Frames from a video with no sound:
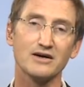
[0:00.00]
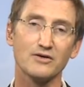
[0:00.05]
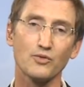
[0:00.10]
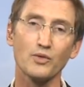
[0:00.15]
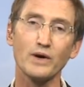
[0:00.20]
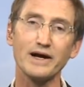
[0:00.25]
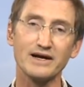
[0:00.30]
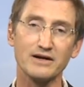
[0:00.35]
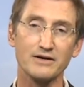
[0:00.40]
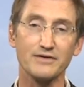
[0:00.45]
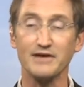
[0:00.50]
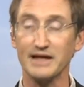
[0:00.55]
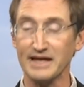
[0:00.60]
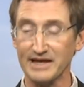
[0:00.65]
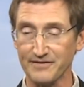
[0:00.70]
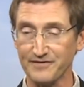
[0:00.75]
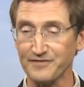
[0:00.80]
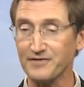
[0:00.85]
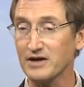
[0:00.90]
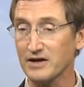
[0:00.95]
where
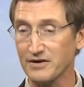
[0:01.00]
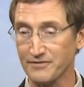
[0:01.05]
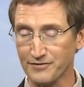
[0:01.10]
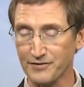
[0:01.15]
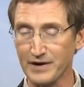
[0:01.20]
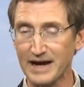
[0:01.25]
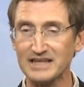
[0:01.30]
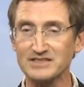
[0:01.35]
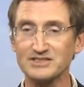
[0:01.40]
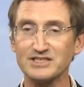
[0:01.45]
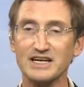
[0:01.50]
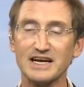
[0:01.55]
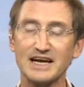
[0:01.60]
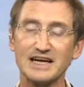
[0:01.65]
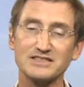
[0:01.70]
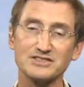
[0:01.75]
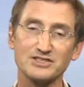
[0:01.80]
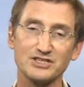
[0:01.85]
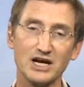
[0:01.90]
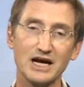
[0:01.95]
if France
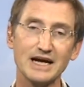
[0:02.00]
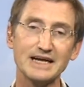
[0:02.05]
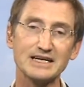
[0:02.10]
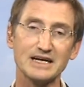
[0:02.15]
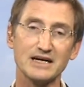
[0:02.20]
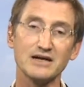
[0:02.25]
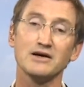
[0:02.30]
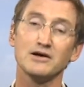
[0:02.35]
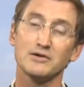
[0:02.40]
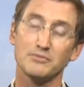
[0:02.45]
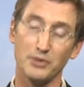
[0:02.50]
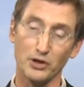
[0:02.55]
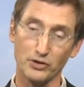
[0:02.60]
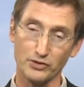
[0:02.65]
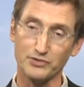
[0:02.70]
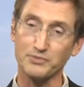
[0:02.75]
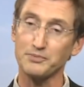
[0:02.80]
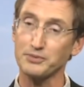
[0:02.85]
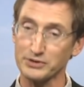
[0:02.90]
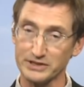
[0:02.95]
and China
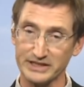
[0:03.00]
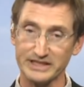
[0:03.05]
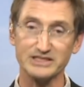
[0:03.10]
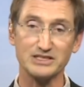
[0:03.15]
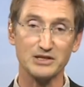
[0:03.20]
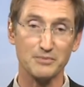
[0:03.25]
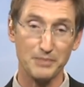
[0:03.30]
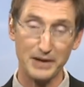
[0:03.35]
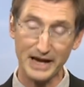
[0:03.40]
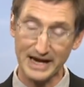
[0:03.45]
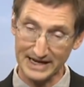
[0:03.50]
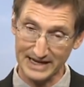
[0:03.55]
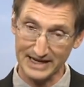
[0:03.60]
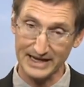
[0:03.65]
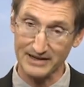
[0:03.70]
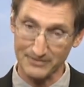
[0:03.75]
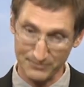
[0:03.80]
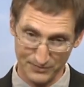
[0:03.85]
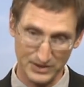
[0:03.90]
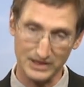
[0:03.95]
both
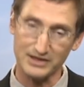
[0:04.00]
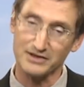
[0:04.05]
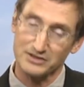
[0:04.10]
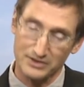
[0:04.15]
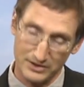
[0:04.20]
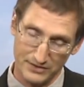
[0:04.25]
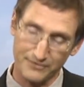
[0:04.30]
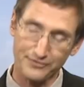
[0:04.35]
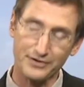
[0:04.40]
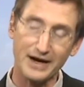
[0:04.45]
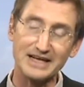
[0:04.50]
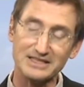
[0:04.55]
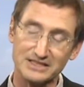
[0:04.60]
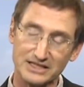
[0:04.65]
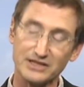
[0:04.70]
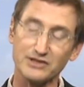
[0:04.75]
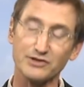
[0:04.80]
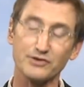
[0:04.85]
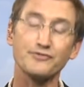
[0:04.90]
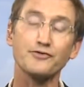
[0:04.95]
participating, France
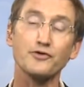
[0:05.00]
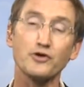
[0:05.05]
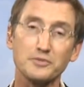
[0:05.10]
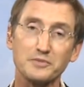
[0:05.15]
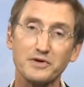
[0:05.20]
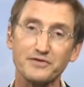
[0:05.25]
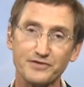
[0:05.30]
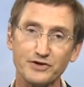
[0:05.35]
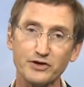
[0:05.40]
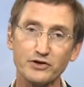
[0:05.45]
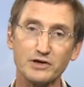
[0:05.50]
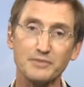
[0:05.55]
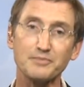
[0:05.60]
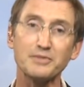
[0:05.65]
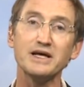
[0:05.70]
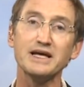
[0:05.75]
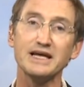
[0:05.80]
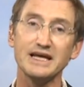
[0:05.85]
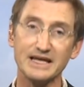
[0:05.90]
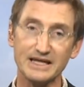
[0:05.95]
in the form of Europe,
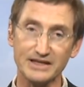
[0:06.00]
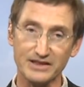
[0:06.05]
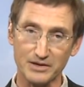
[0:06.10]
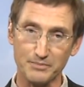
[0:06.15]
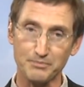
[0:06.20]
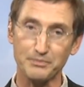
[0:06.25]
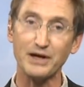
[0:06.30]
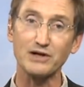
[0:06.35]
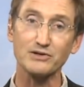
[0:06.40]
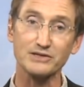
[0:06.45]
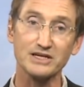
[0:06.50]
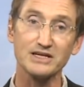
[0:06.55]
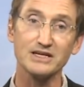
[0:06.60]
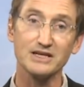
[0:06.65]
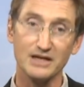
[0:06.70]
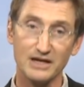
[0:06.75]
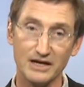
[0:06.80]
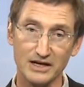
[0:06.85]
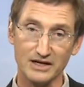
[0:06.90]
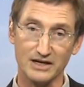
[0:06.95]
in the Belt
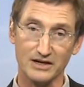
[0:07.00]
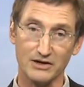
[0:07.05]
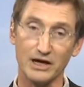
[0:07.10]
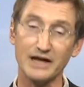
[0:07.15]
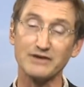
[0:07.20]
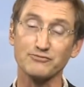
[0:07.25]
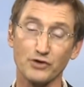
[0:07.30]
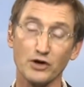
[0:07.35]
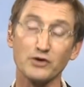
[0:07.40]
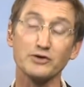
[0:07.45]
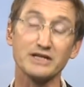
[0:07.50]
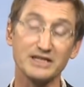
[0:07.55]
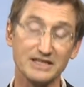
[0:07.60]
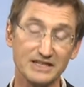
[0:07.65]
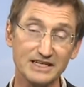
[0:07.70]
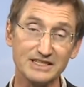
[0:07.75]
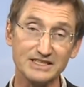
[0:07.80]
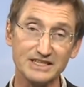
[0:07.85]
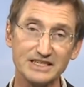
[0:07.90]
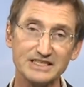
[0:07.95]
and Road
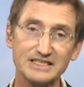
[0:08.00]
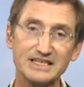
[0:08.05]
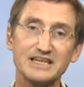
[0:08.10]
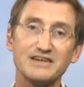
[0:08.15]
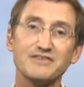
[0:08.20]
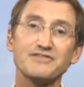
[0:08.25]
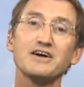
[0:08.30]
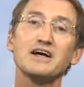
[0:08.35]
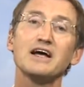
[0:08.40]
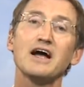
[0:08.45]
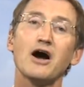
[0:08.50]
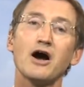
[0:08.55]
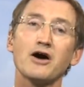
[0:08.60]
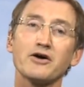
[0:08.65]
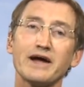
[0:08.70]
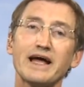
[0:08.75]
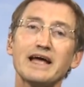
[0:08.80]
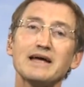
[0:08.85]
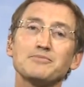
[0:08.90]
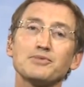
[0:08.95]
Initiative,
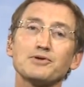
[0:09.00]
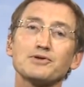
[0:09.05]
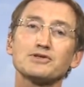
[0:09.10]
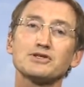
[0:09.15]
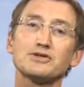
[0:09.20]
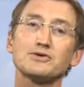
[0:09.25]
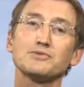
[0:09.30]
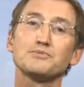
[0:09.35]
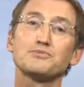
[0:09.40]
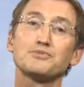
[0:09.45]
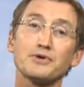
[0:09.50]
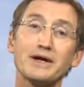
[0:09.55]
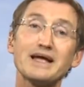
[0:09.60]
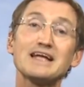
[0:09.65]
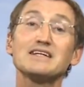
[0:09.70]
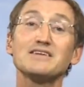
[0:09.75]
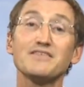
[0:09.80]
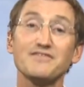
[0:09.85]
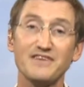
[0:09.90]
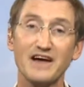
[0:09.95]
are able to
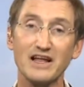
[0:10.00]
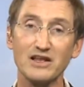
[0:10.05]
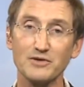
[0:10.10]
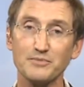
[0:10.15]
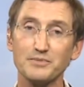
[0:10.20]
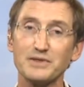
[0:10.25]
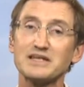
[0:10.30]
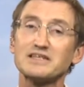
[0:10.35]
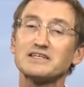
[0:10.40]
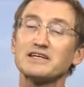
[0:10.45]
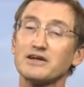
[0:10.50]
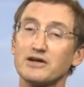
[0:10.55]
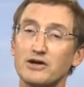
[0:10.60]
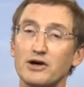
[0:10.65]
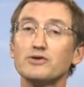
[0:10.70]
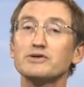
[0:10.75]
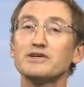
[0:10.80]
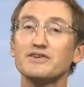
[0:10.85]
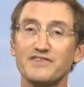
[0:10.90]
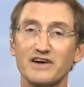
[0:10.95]
bring development and
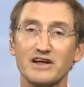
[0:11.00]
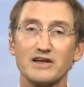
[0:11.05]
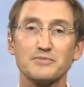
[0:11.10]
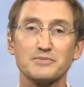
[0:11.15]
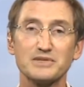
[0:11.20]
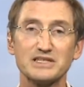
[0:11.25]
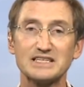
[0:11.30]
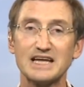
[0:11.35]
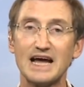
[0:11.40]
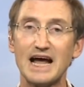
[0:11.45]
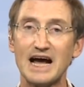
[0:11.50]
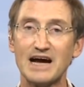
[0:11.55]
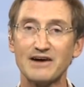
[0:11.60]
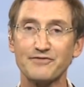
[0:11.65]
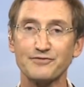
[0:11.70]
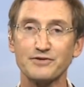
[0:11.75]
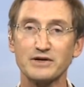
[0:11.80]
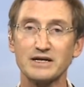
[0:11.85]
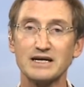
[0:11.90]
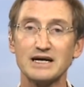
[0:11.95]
co-development to
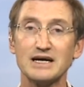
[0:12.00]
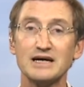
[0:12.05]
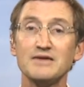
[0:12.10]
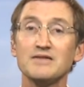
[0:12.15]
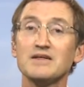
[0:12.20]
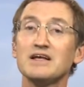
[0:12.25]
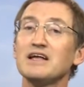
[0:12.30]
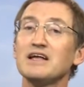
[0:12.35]
Africa,